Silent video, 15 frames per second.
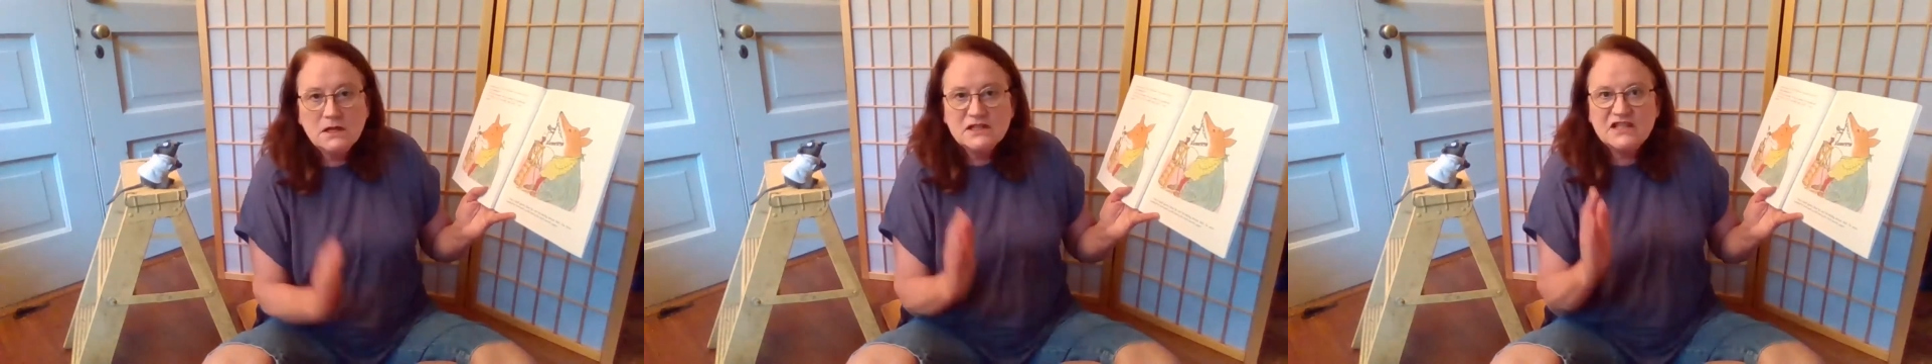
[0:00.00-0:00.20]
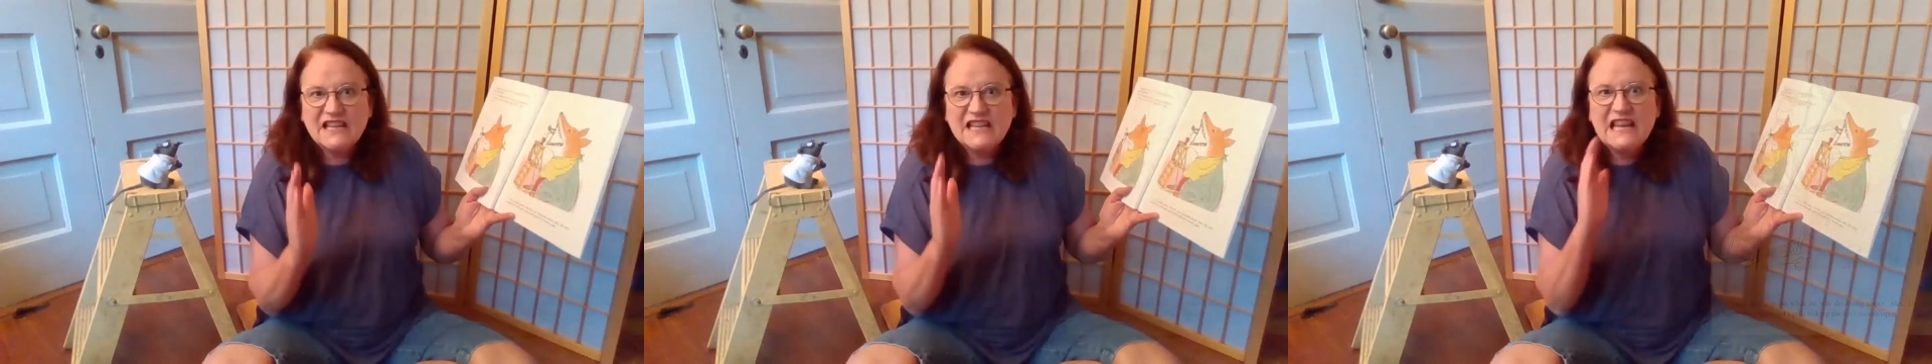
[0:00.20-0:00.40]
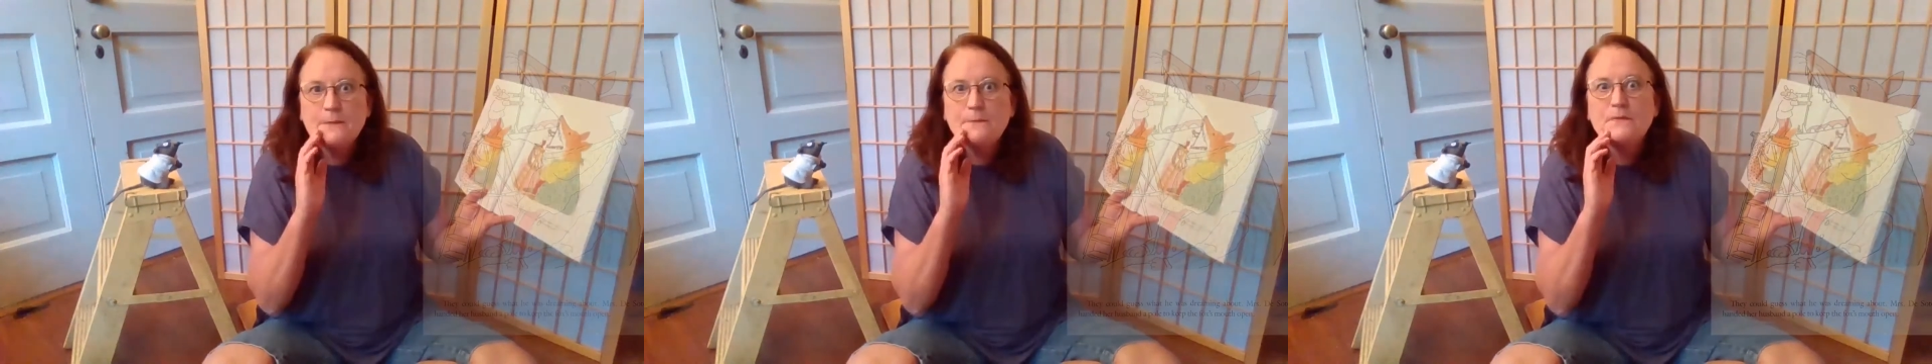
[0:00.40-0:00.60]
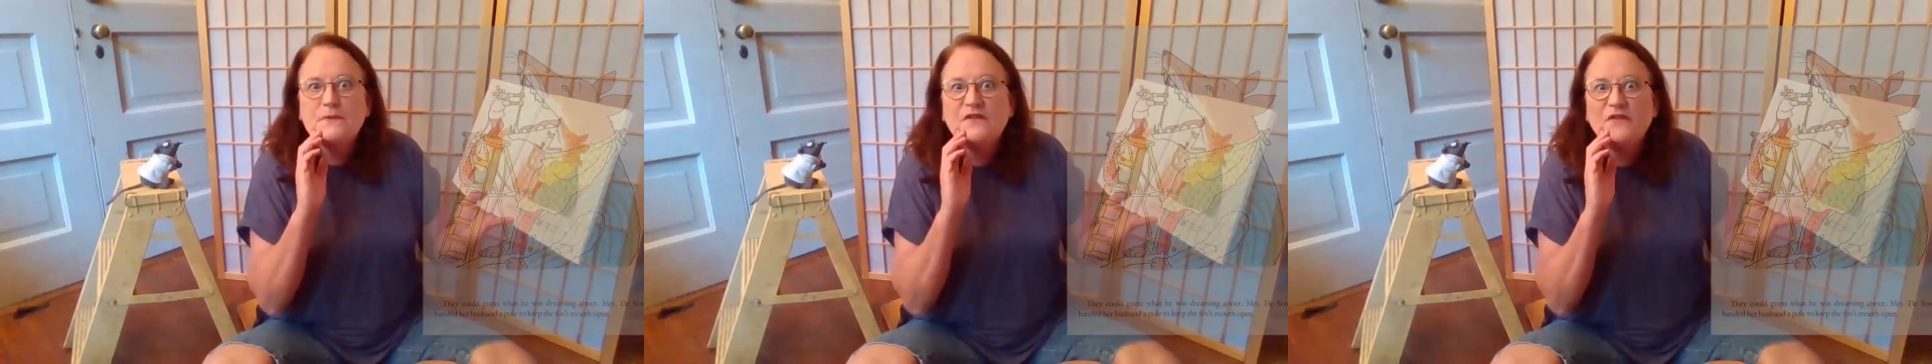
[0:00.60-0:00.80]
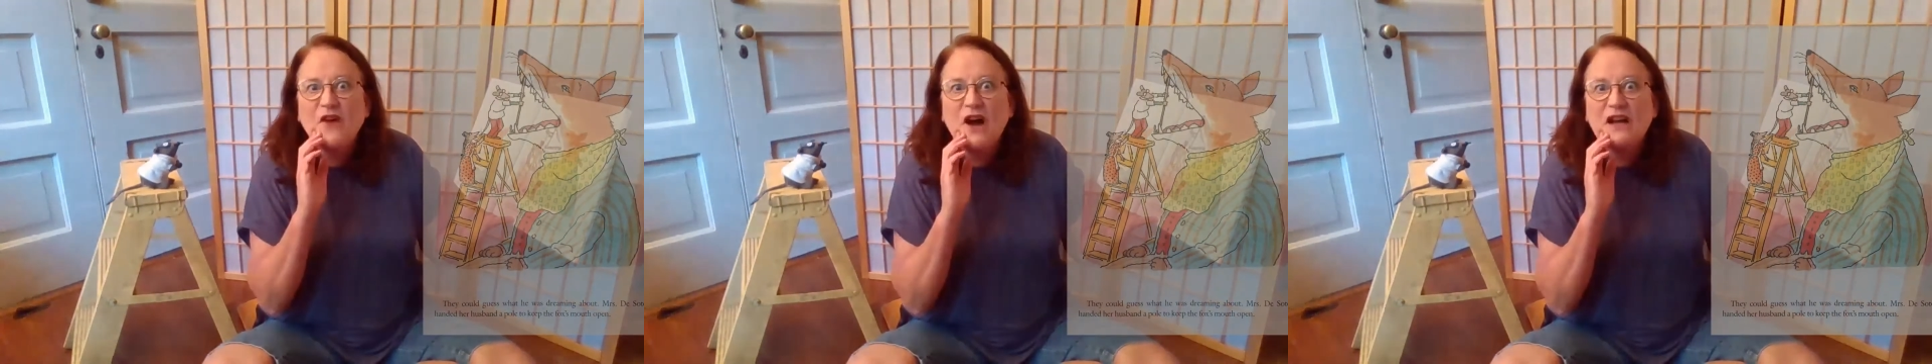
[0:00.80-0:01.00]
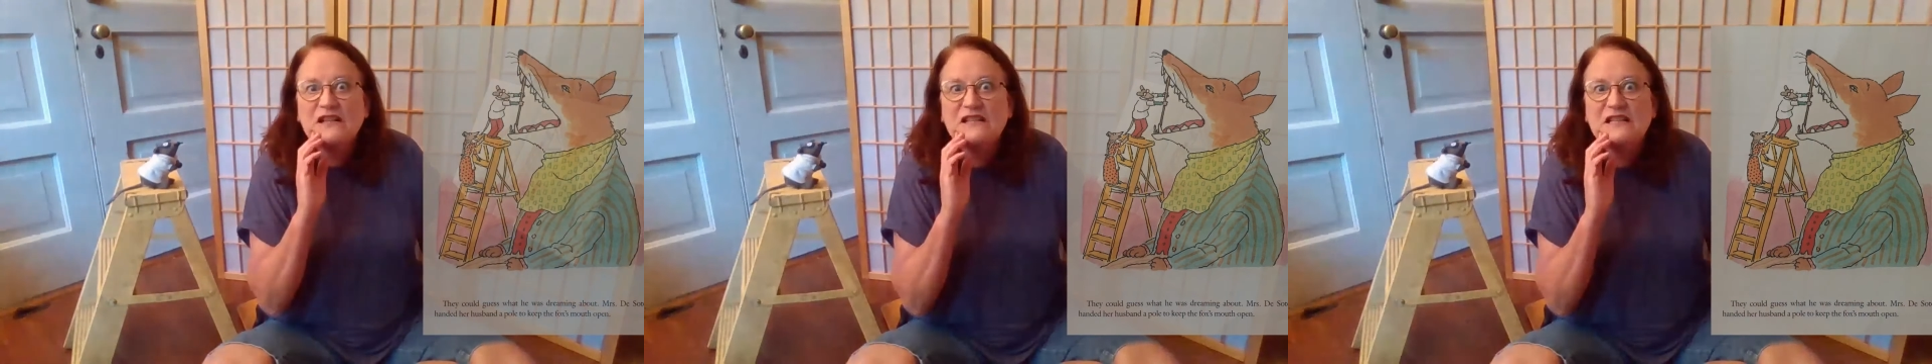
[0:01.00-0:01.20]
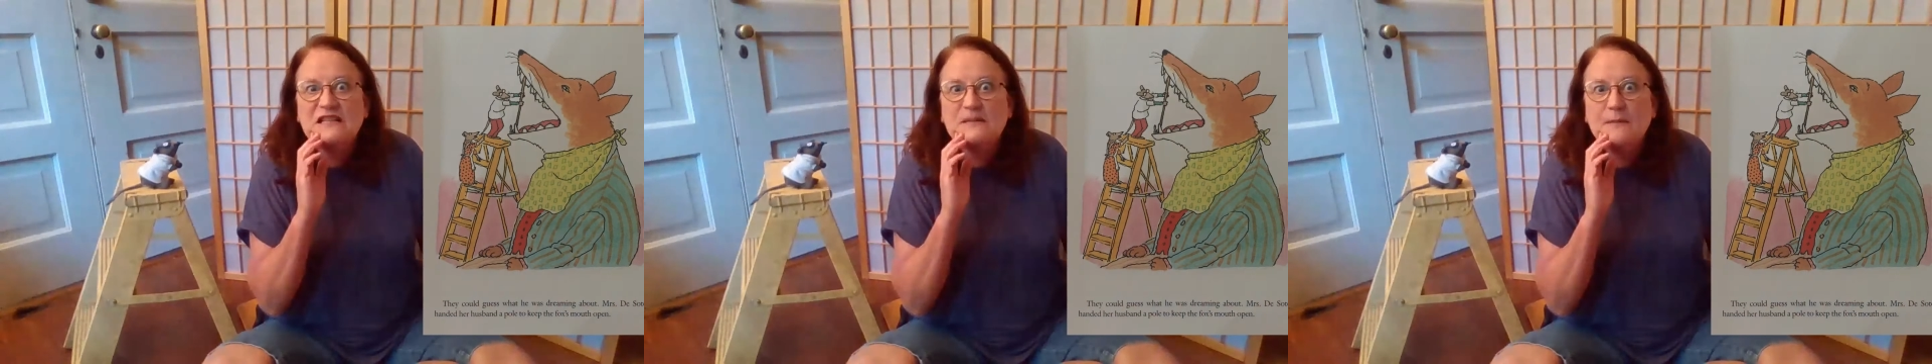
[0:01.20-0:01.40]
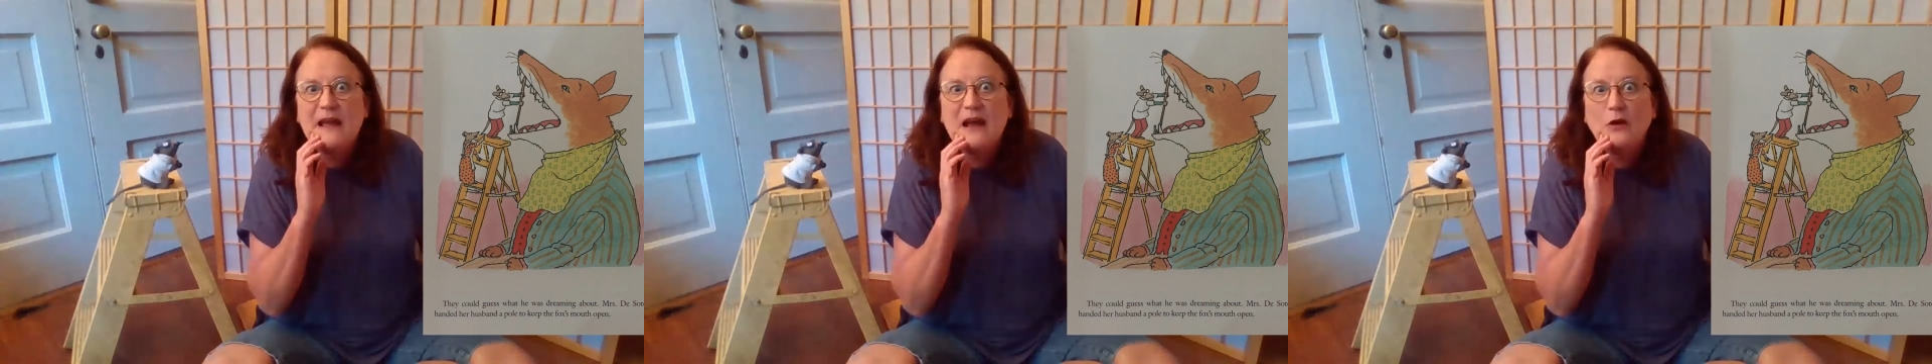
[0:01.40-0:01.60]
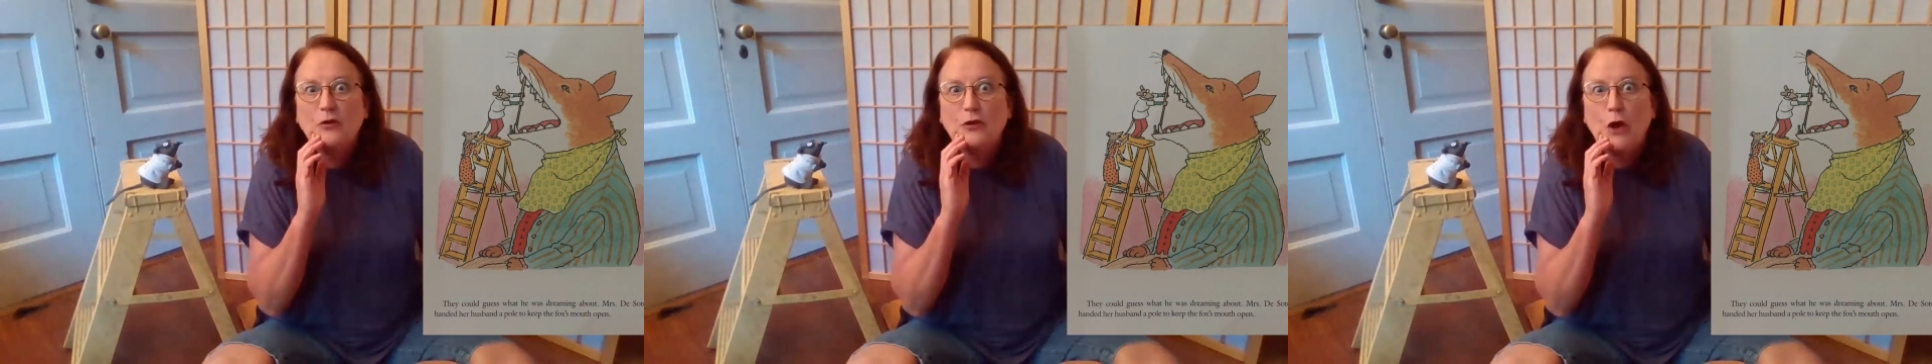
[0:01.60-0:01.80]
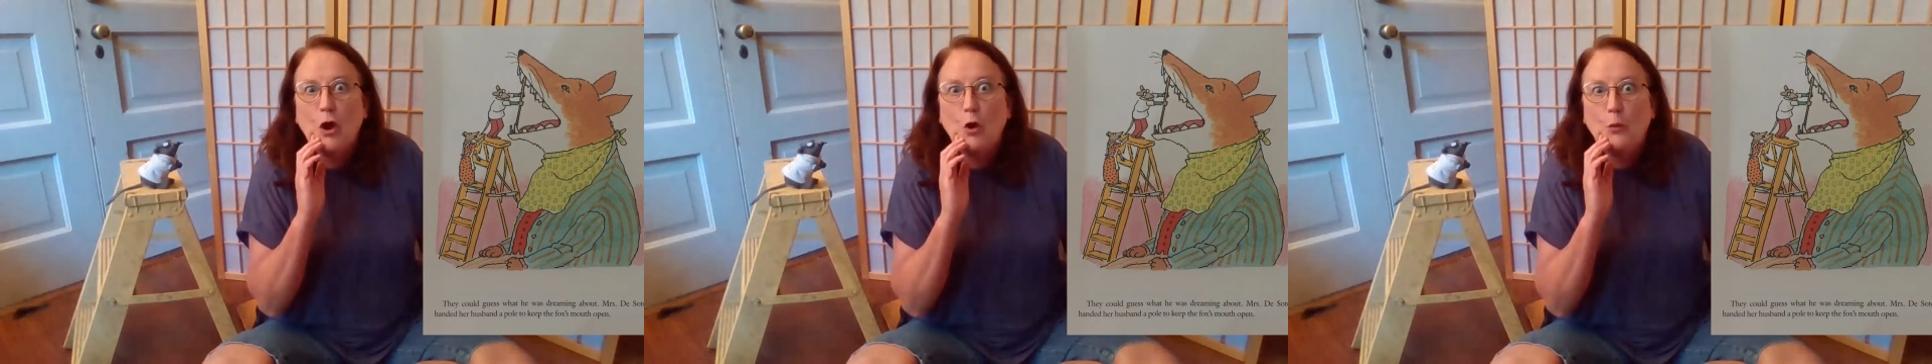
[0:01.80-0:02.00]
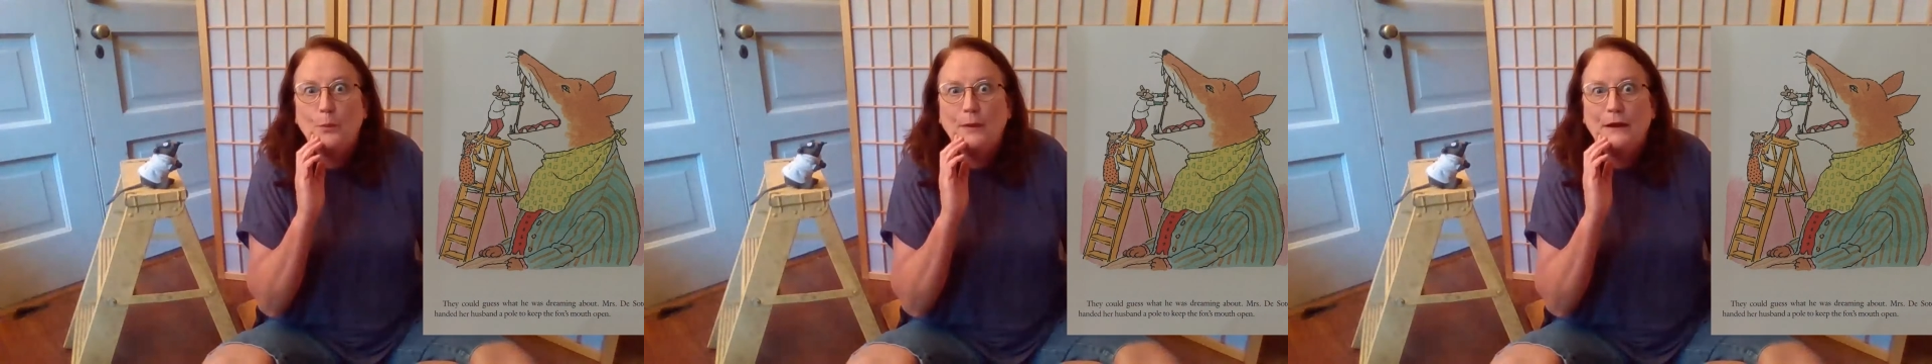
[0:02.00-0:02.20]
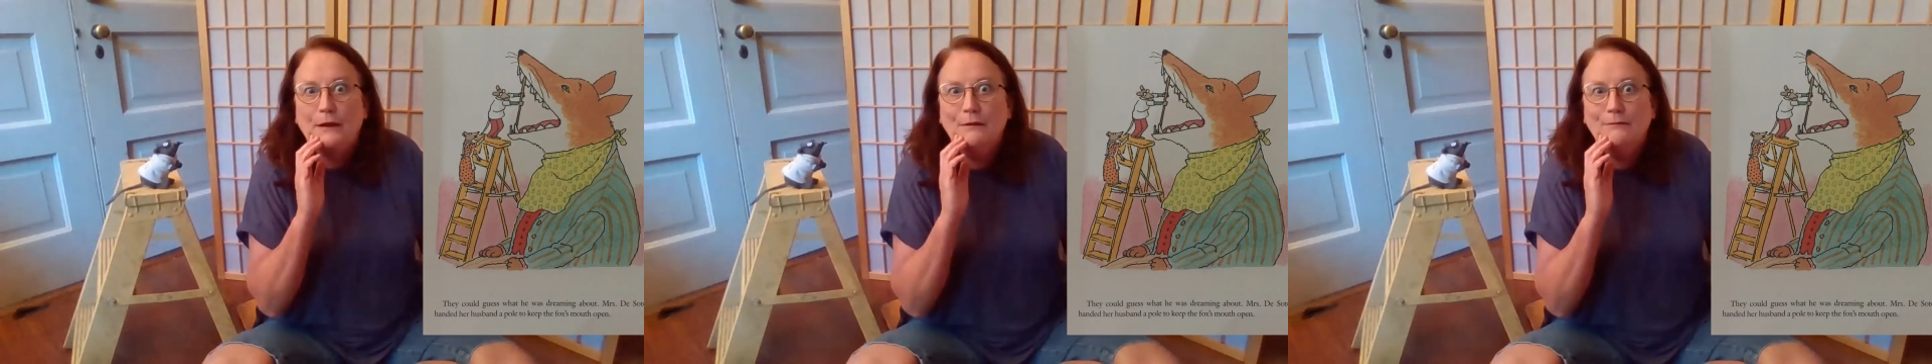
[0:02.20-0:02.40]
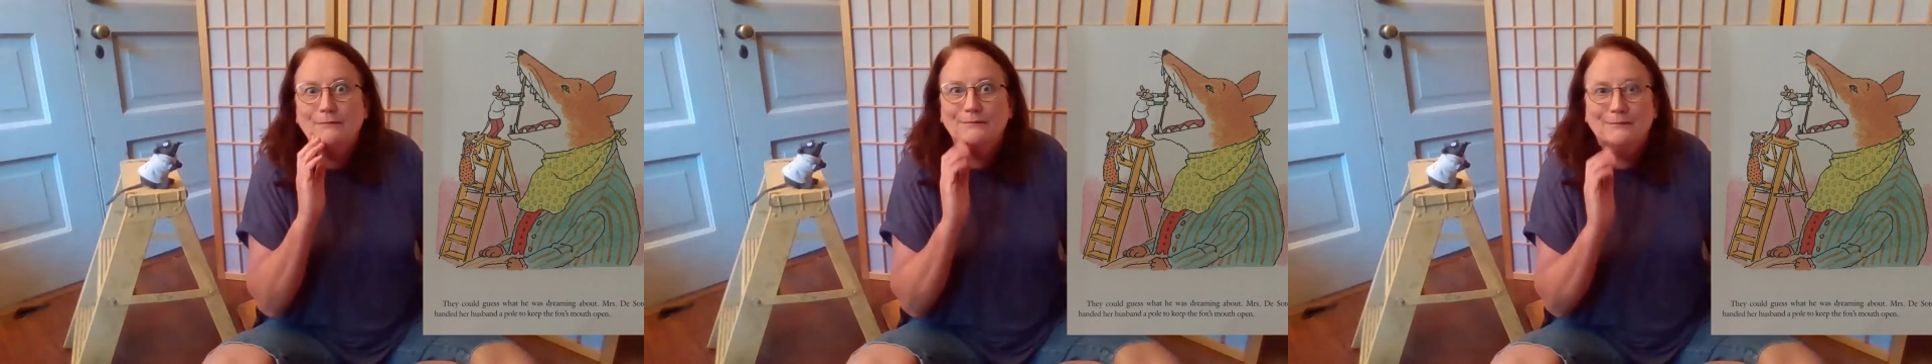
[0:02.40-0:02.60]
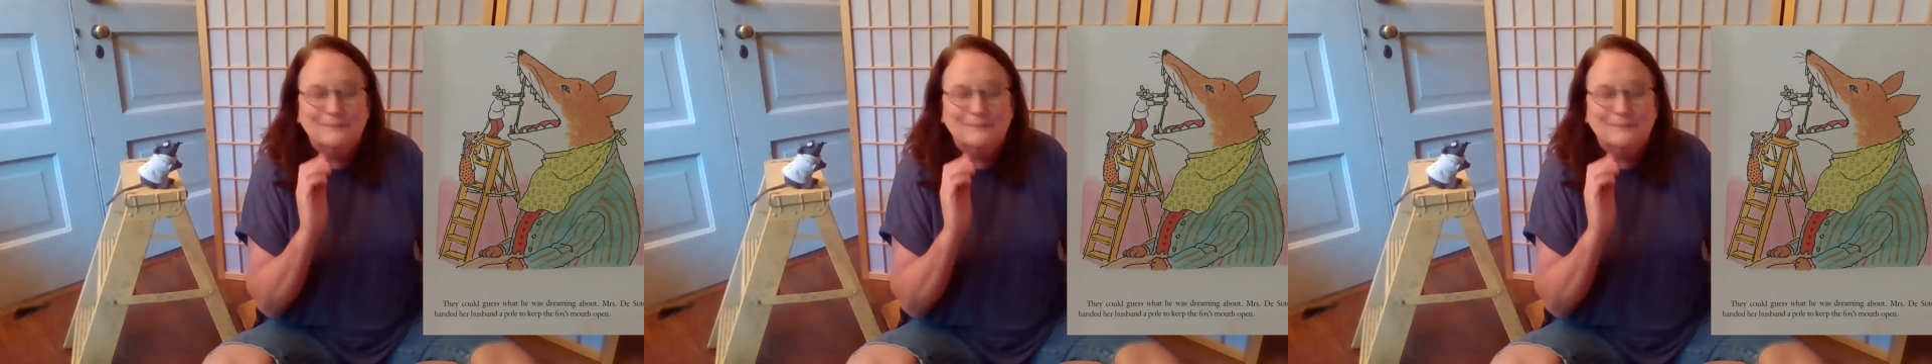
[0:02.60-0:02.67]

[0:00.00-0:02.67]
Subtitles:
to keep the fox's mouth open.